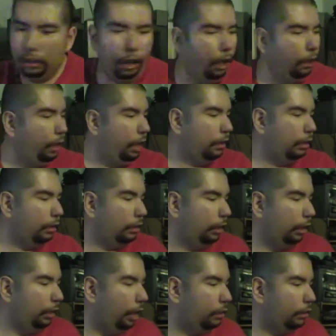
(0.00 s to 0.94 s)
Alright,
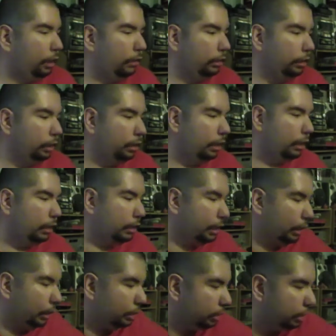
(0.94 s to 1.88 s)
so on the
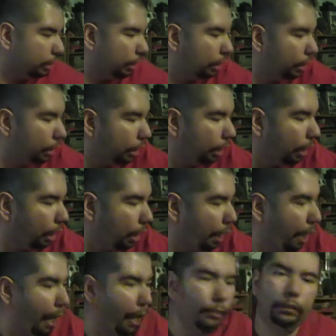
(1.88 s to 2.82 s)
26th,
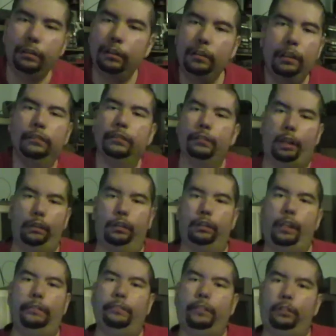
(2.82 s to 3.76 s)
I really didn't watch
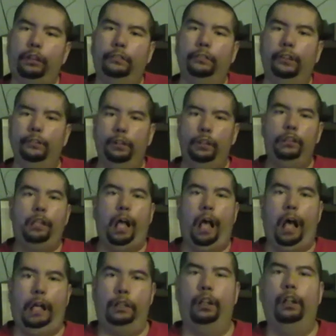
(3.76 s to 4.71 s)
that many movies
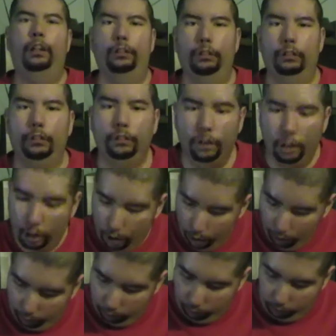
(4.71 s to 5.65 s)
that I own.
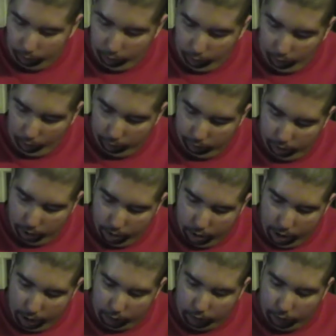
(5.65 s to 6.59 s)
But,
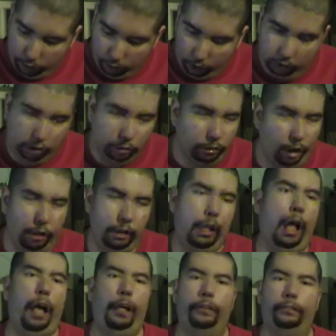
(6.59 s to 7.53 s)
I did watch one
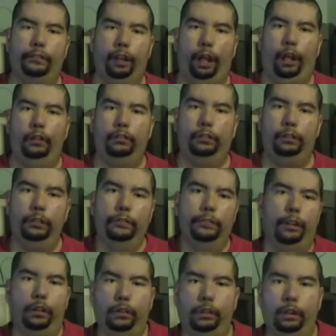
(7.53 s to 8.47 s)
that I bought a few
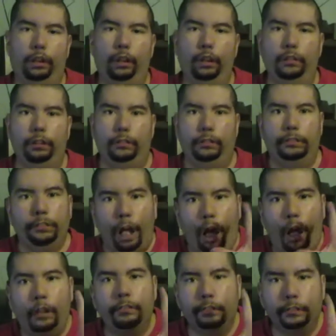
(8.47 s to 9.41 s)
months ago for
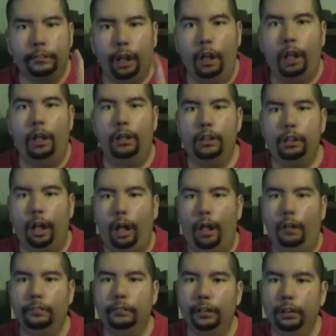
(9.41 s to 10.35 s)
$5
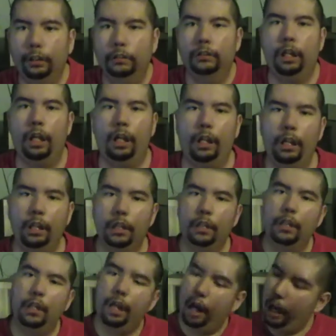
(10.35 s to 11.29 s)
on Blu-ray,
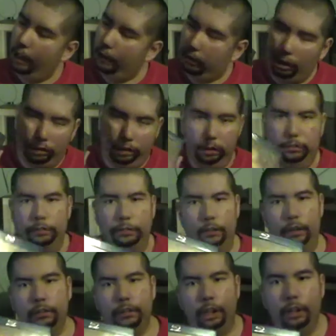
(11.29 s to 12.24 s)
and that's
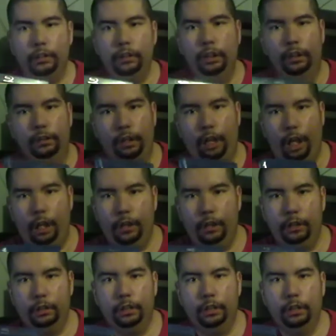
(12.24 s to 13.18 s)
1408.